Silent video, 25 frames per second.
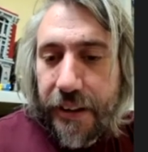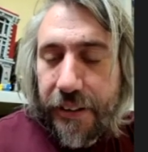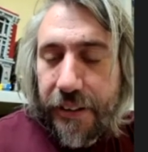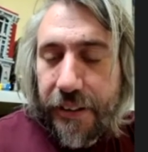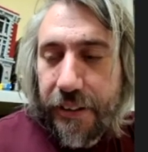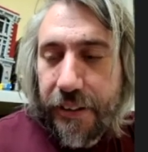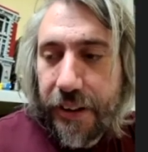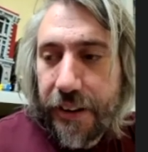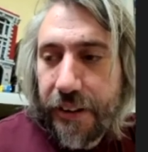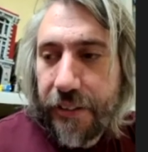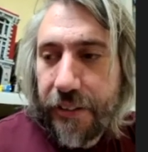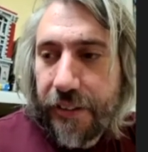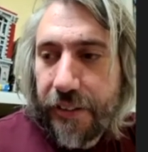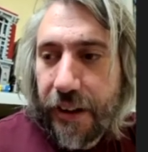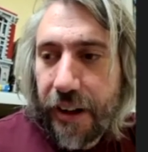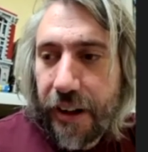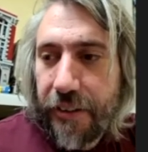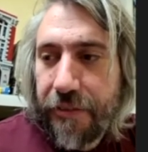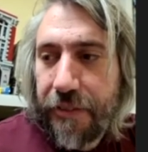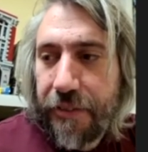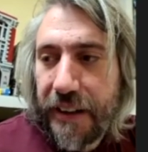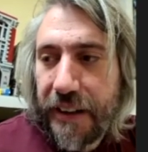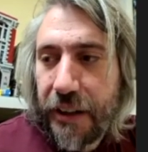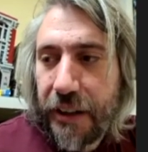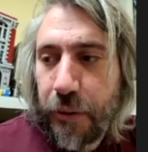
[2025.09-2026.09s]
that that I
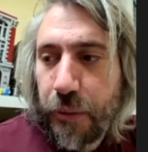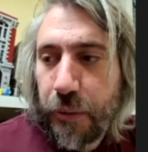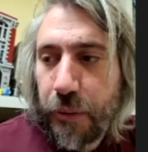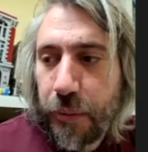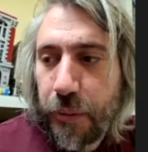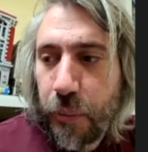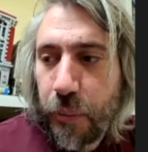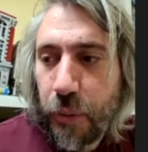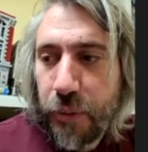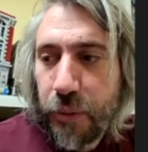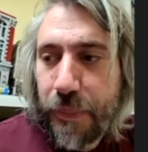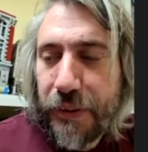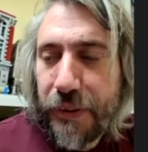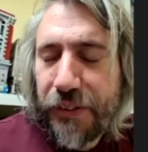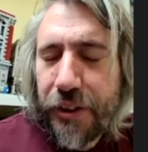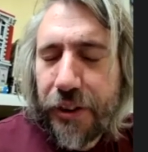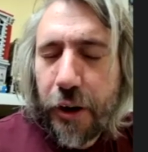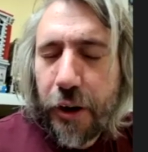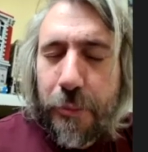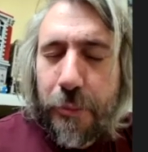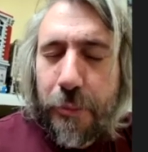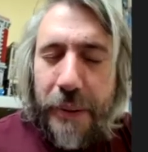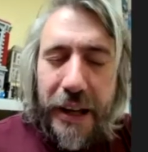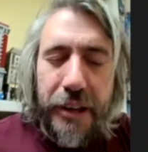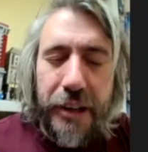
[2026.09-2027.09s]
feel would be
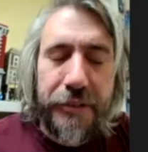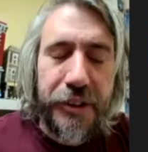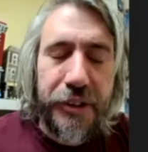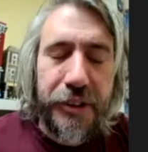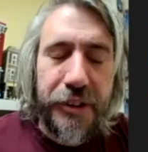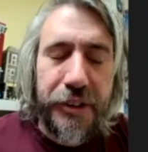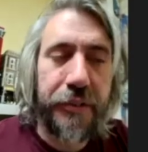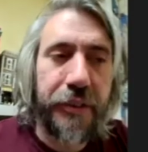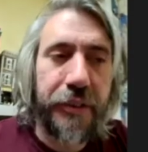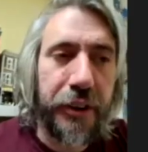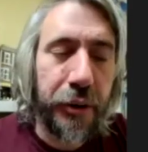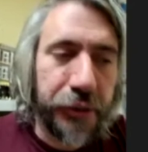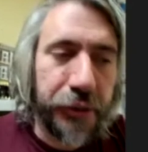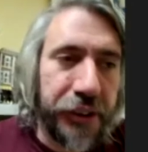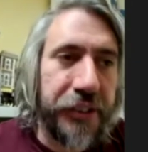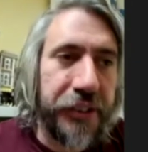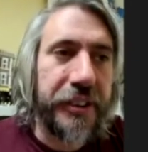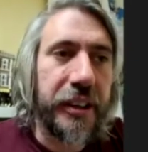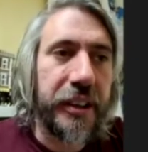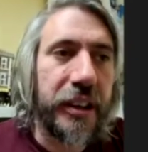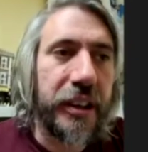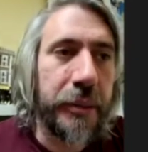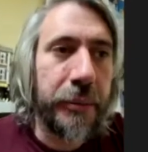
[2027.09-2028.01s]
so beneficial for the autistic